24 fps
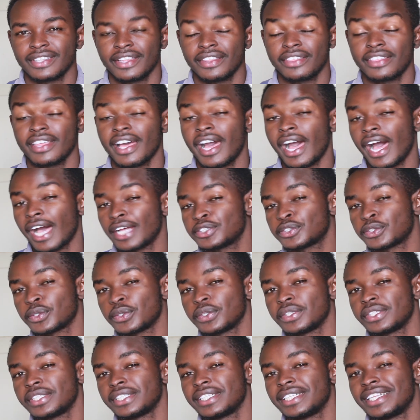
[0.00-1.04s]
The
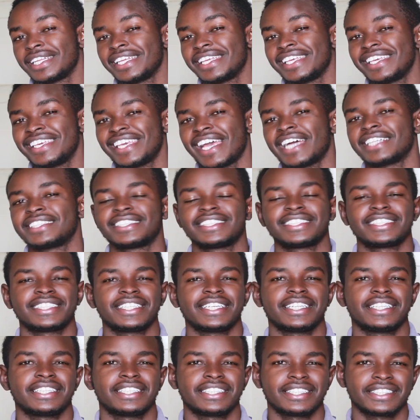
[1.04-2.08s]
hustle gets
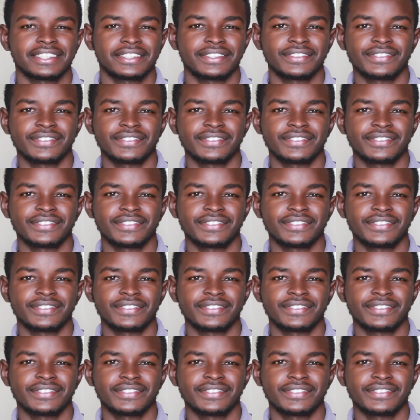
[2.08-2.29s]
real.